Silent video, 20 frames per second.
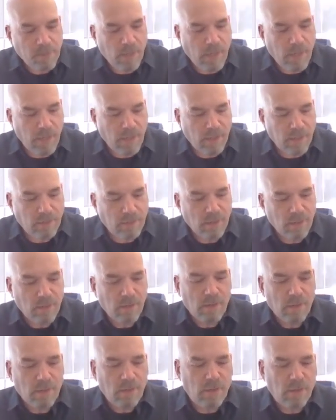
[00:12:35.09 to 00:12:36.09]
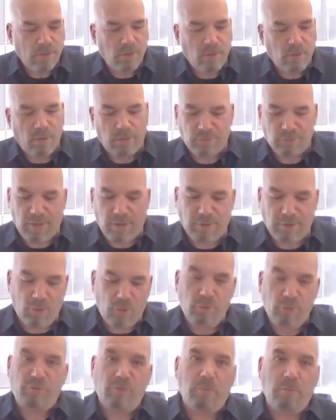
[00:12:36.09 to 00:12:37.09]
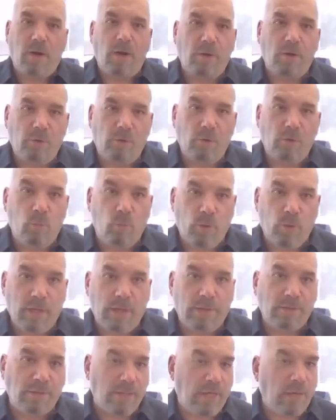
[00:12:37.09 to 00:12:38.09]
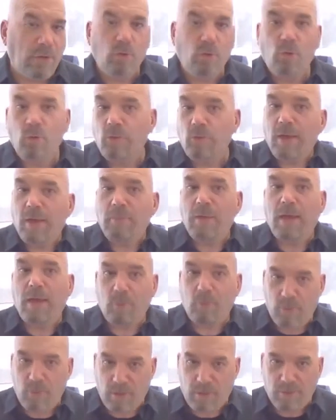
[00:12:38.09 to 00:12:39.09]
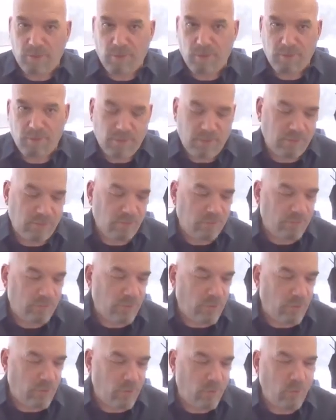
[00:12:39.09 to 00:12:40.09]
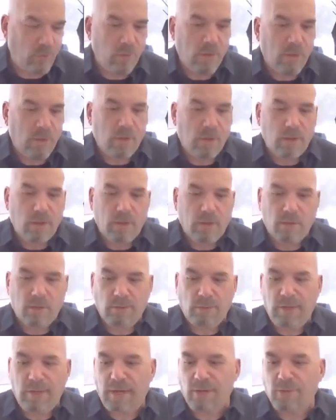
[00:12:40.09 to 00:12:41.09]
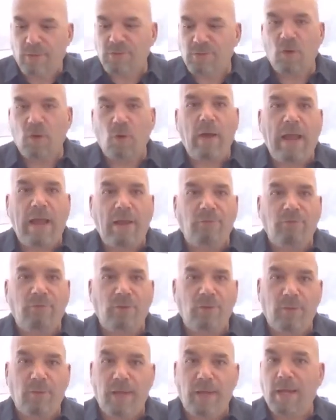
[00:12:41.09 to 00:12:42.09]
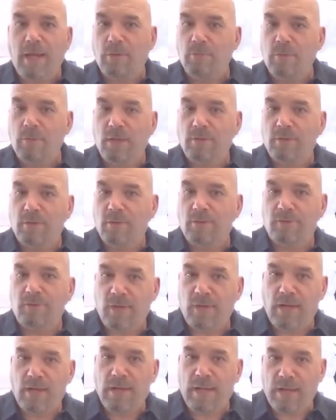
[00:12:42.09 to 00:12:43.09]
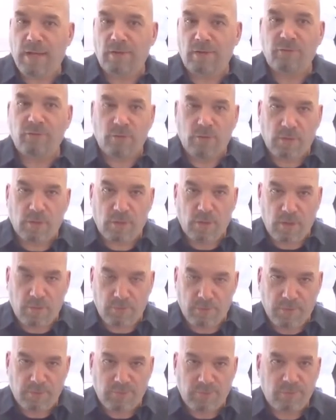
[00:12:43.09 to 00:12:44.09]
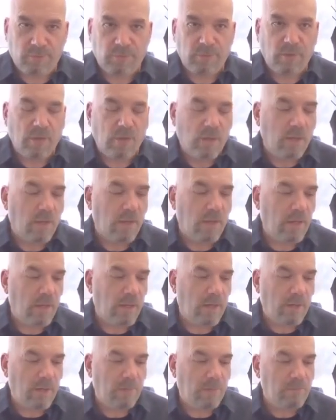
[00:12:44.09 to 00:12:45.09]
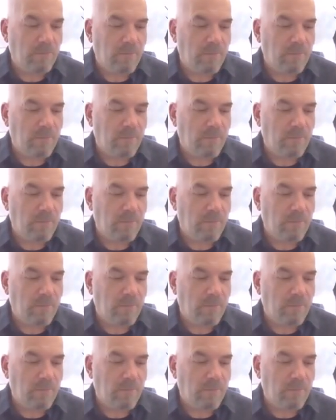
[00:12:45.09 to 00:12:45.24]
And, so I know who from our group went, and I knew who they met with. And so a day or so after they had been to the State House in Columbus, I